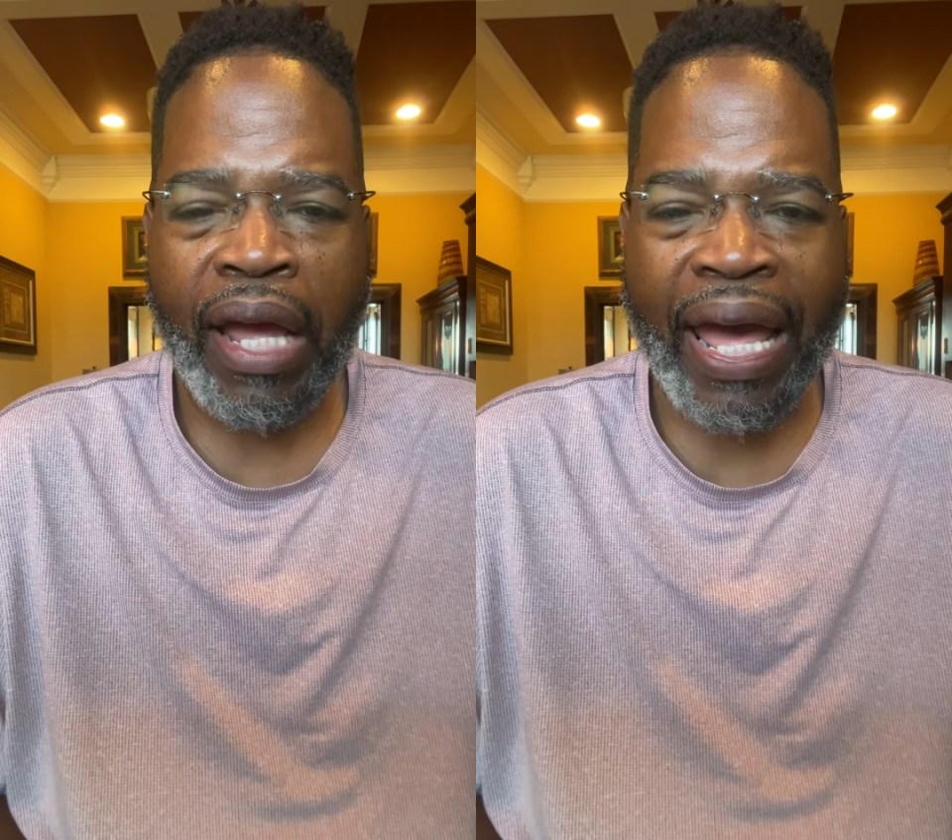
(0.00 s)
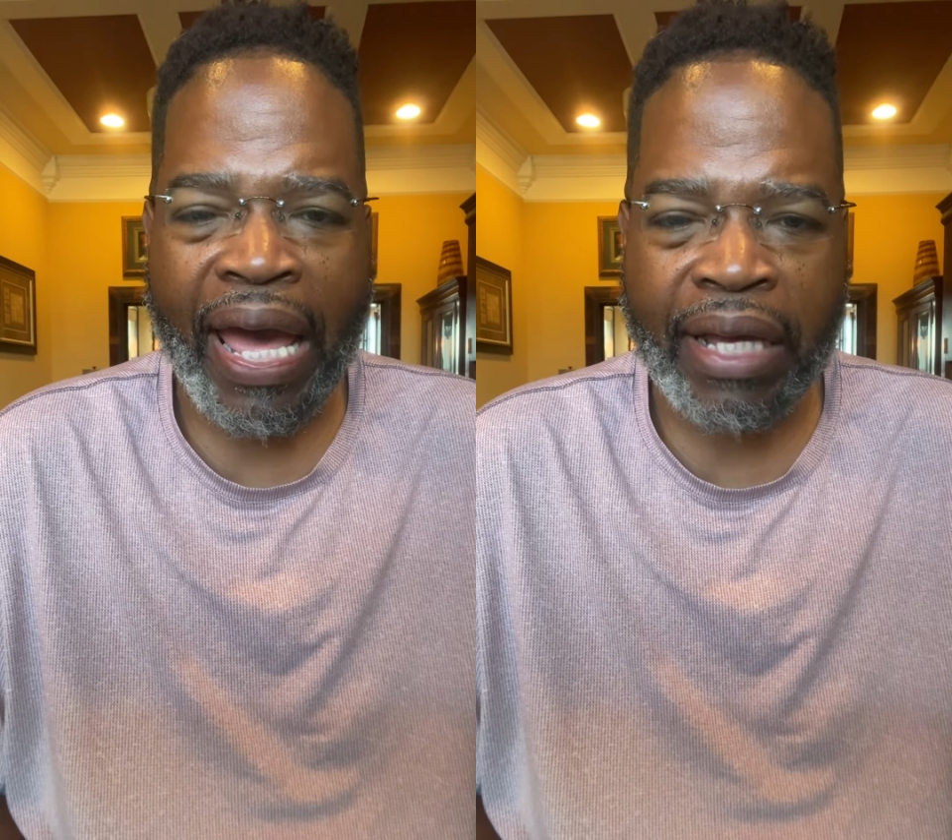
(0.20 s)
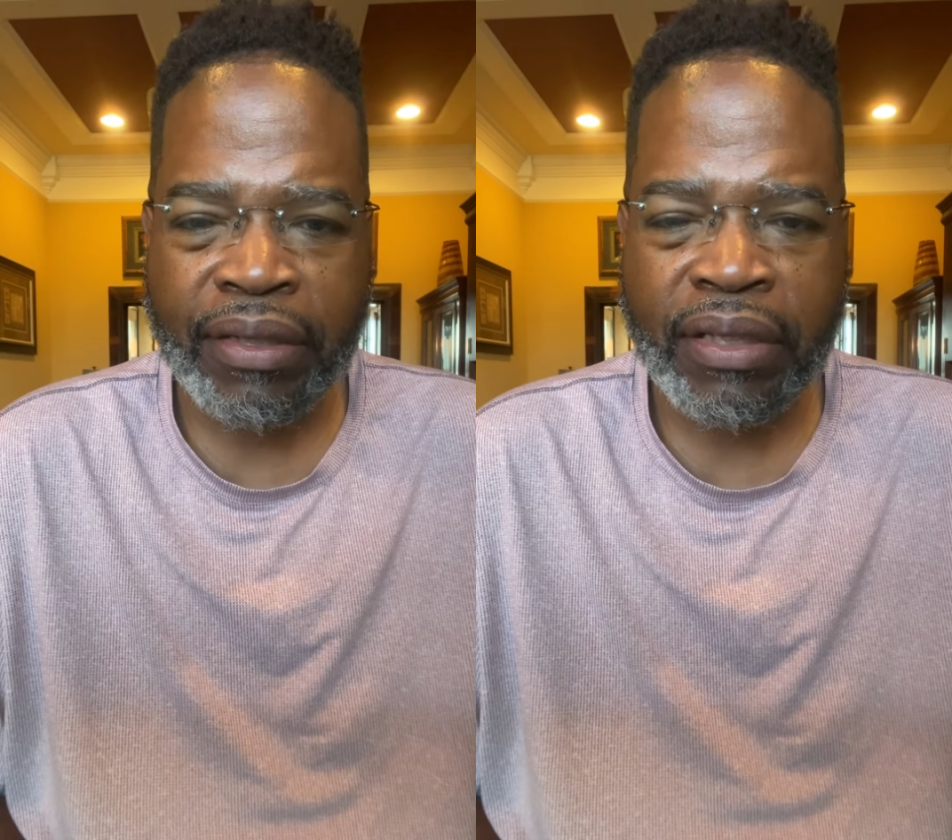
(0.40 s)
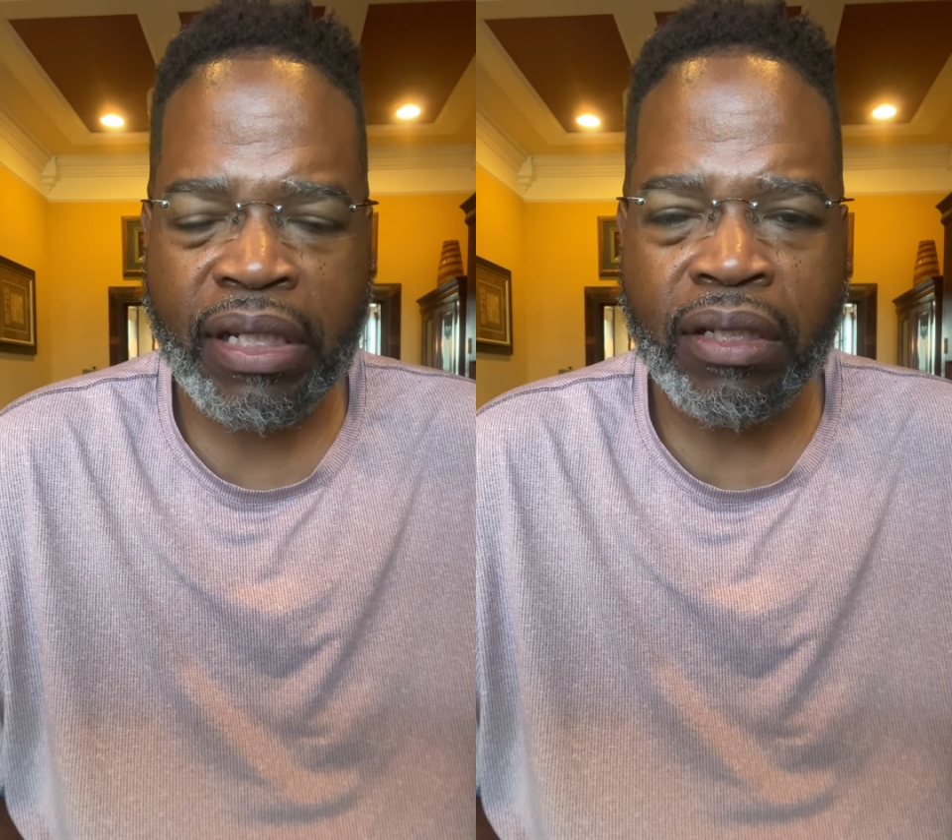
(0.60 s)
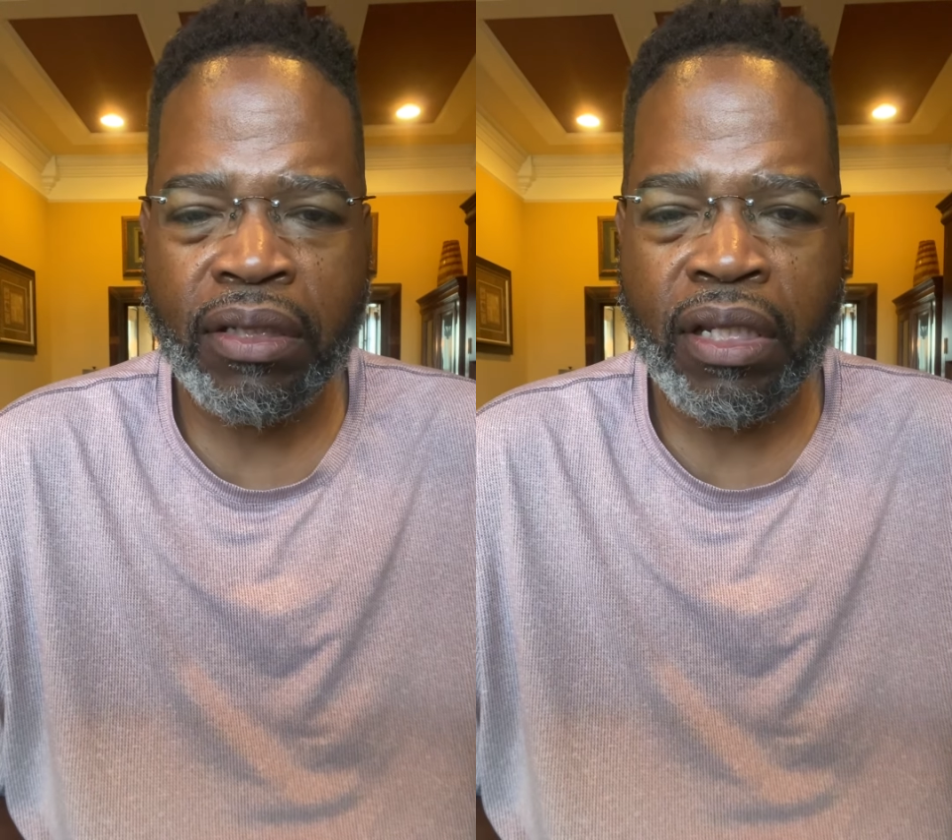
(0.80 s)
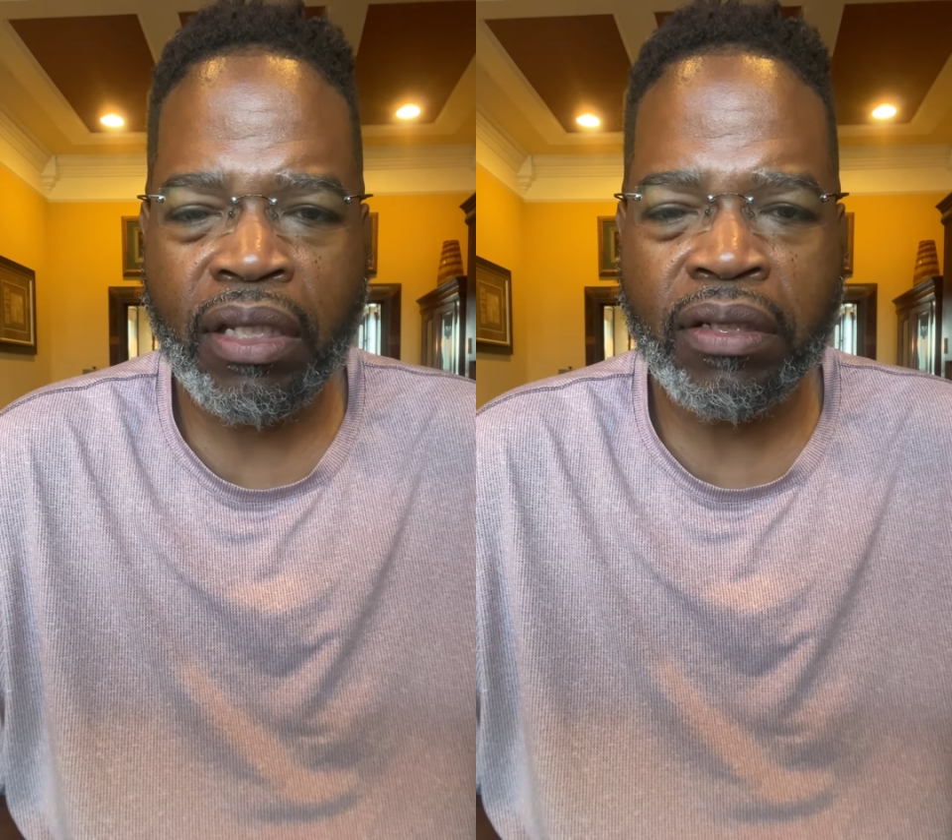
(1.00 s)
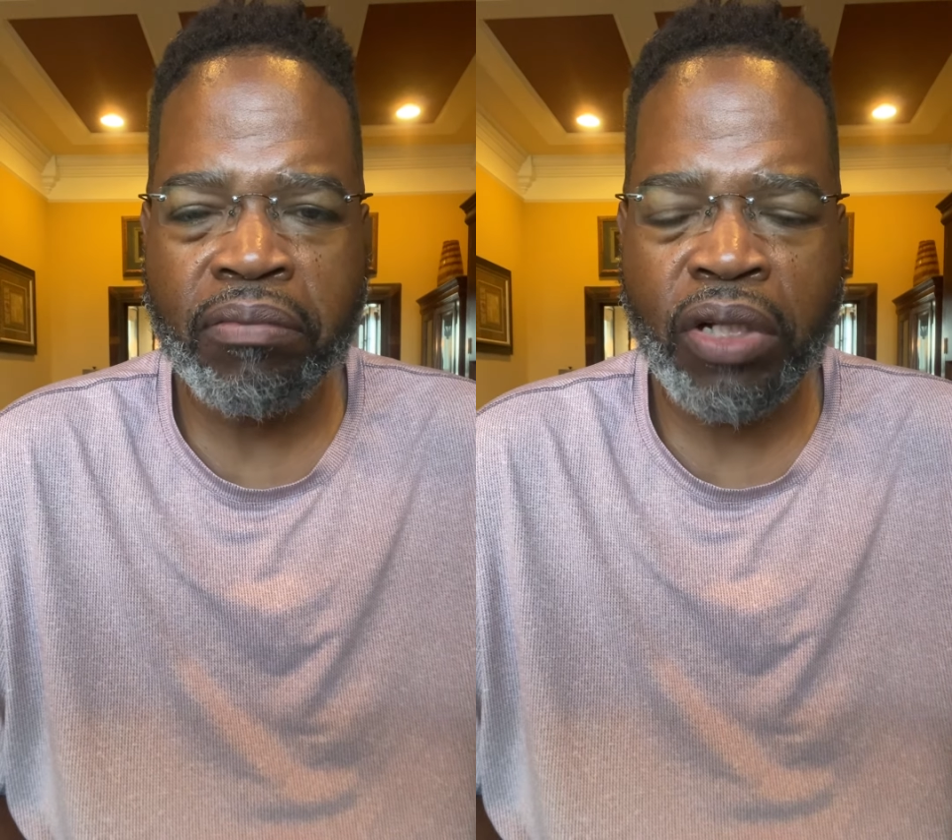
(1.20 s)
ask that his kingdom